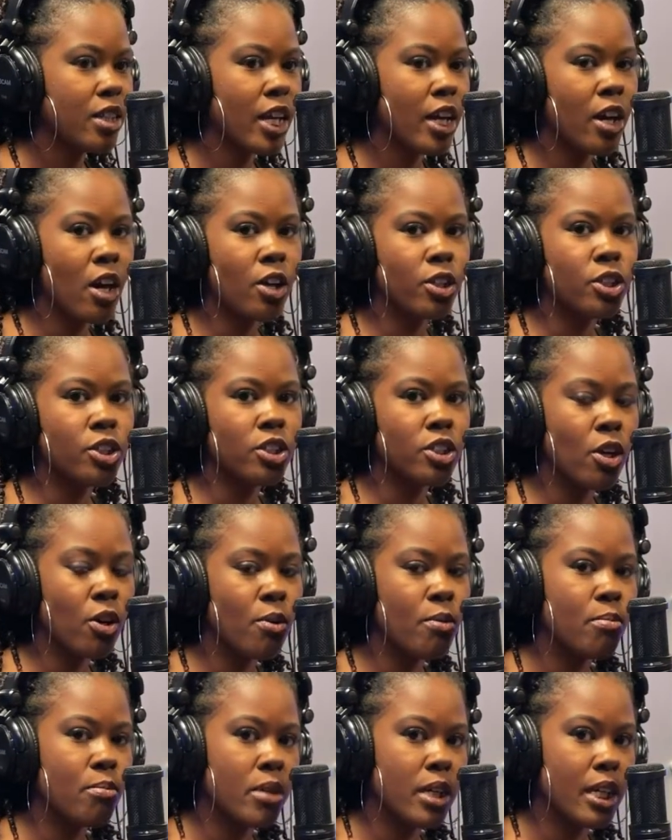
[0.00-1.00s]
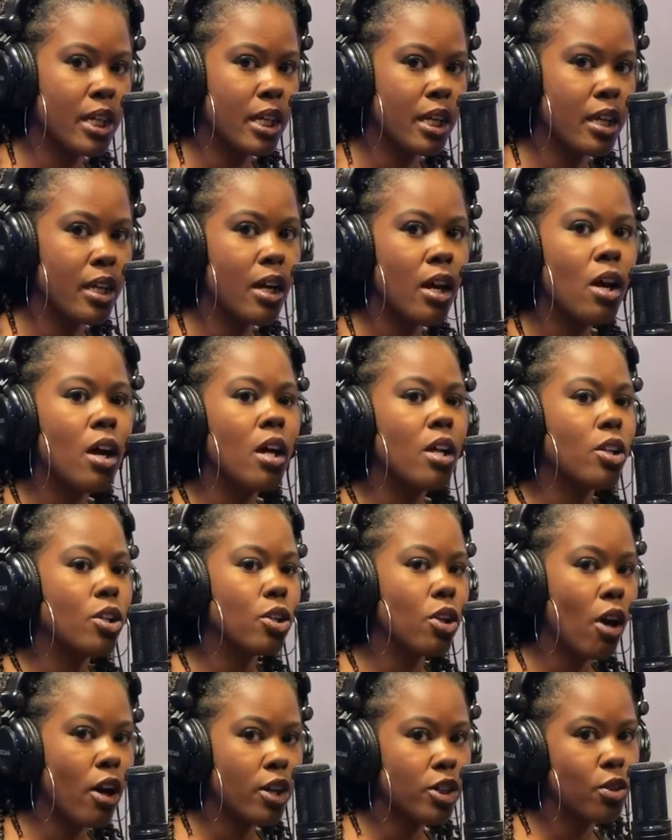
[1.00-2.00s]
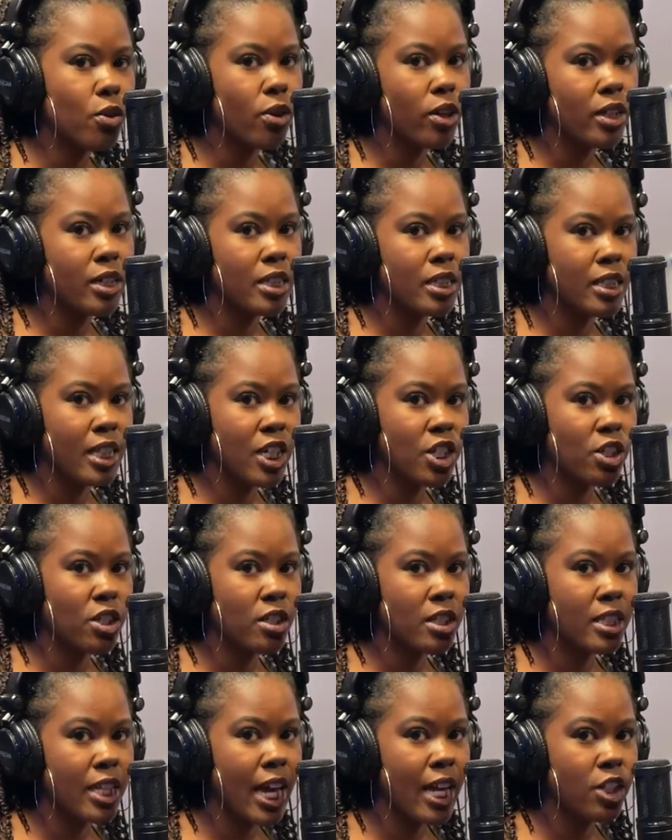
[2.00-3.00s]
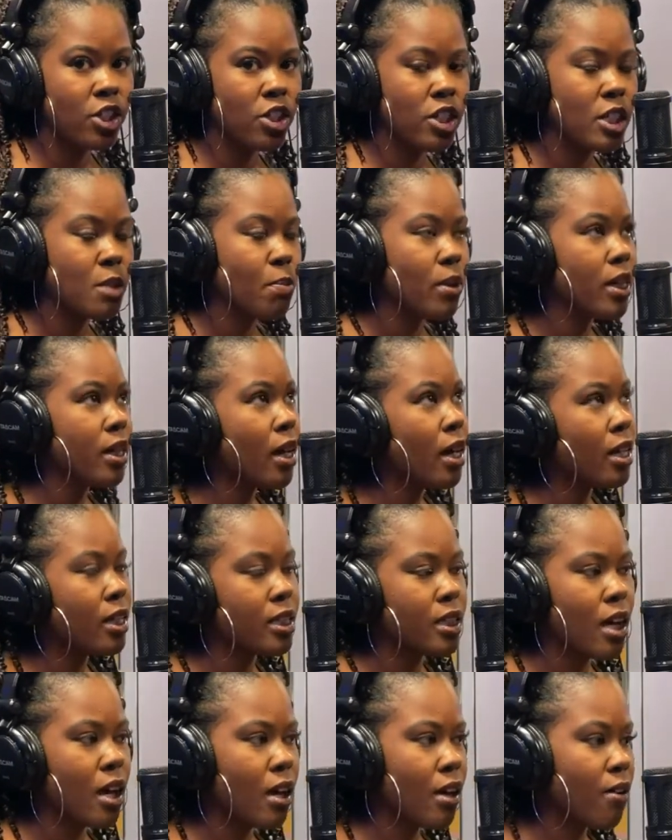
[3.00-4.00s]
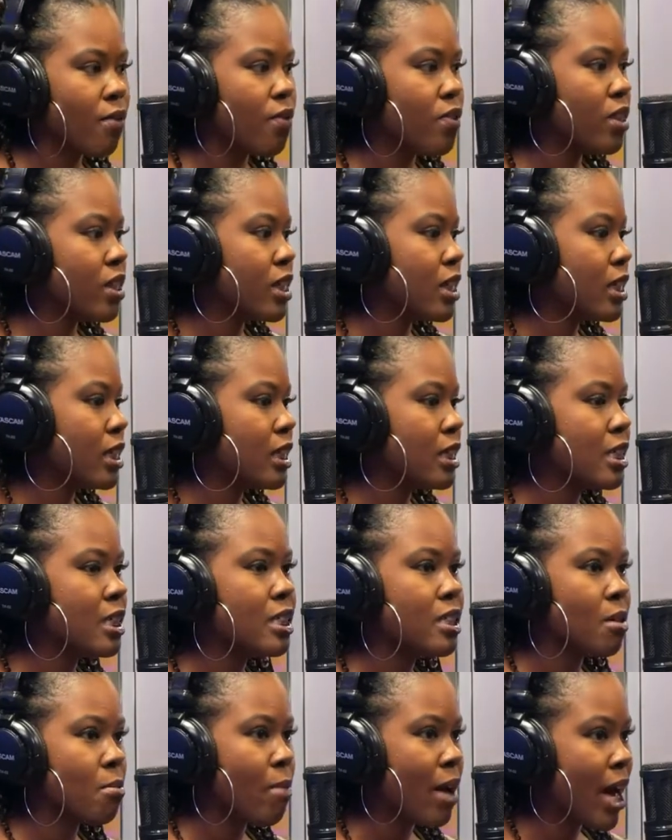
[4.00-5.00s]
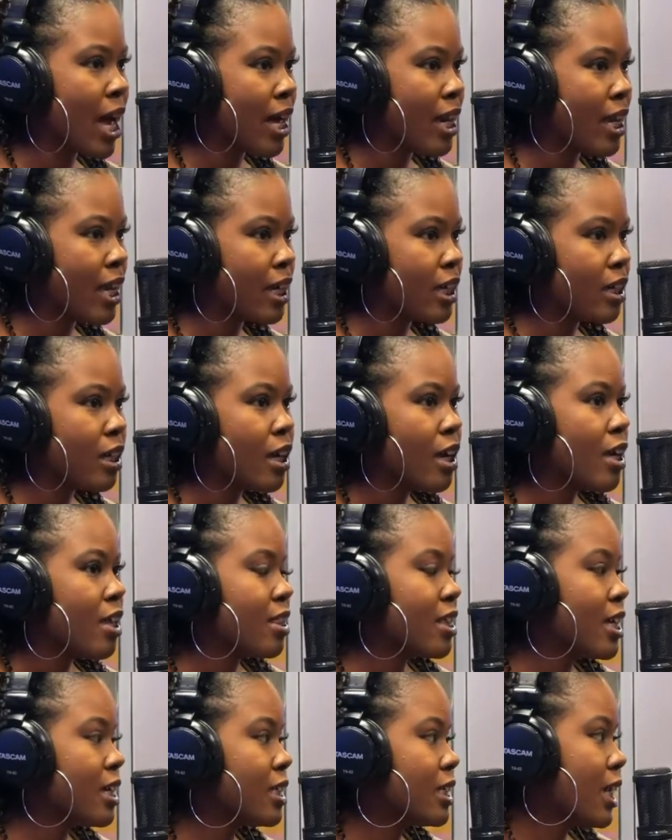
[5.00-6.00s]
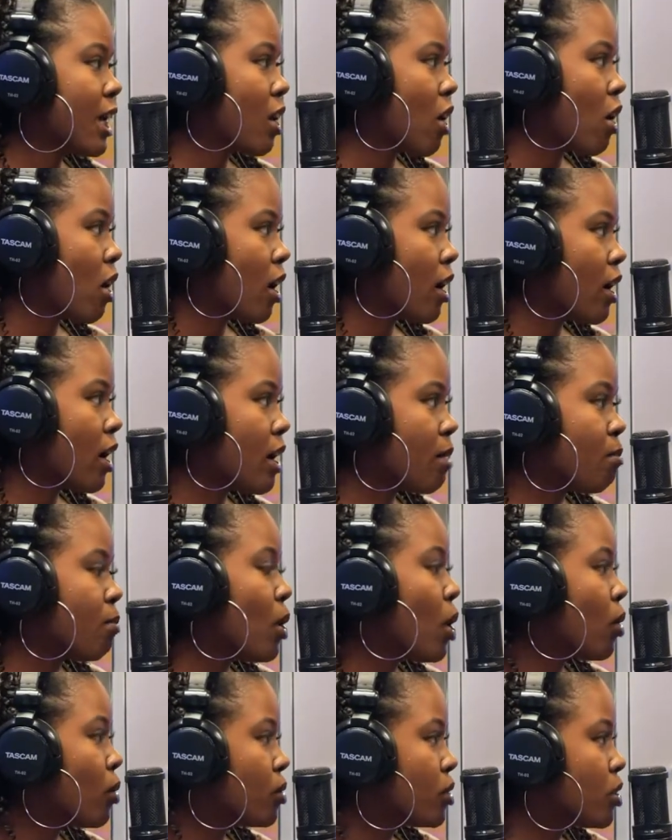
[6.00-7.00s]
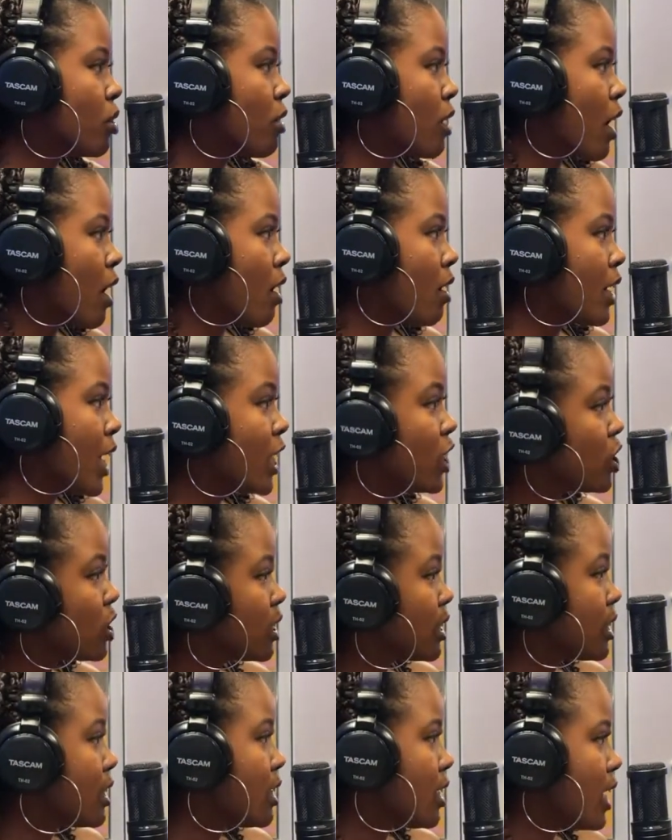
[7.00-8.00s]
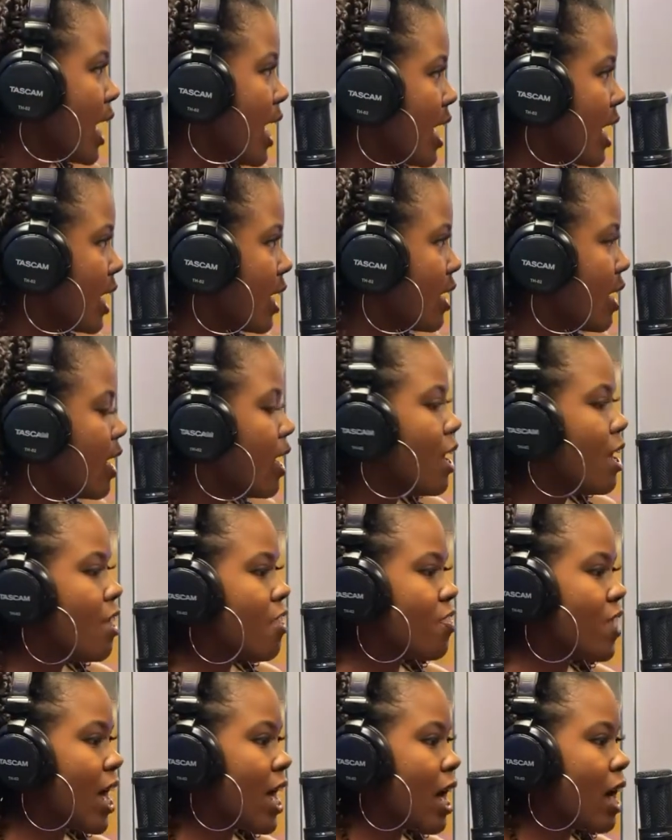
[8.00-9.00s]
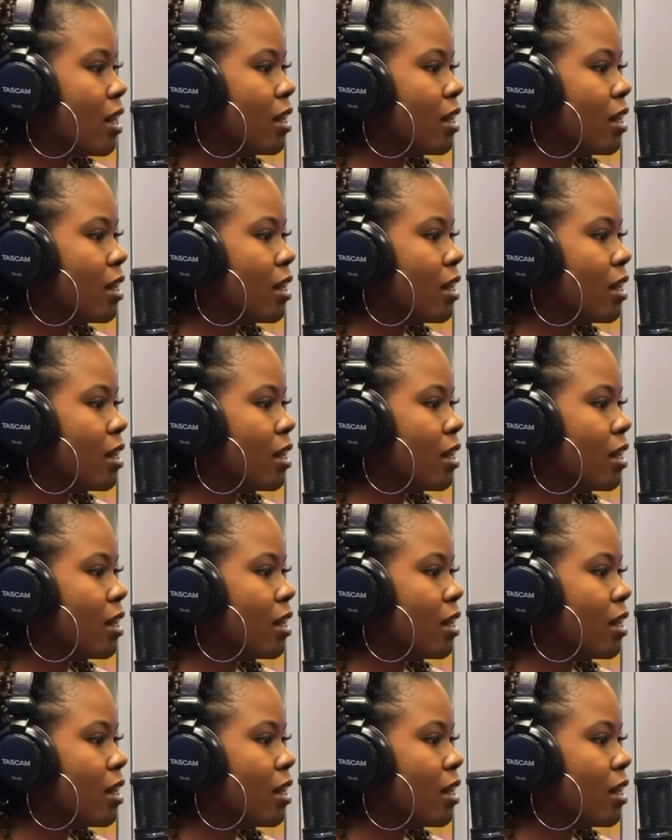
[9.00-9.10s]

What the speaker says: there are so many large organizations that just because of the systematic things that are imposed on our nation today that